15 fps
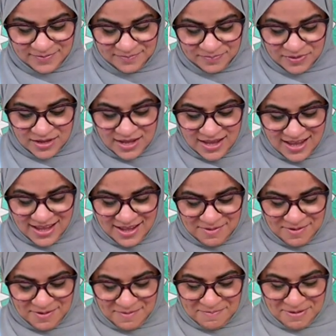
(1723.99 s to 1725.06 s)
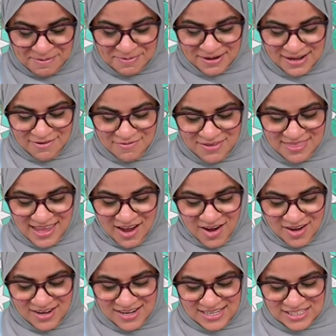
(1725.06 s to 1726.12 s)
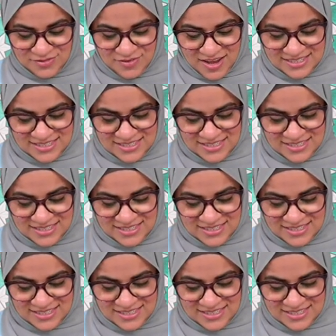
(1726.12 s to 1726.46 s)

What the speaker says: and that was from Shweta.